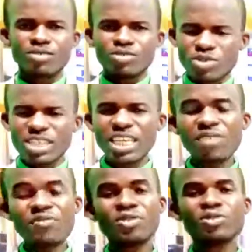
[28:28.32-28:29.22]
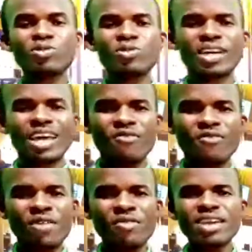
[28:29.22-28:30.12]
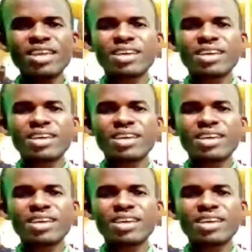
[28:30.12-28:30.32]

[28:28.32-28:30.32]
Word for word: to give you a very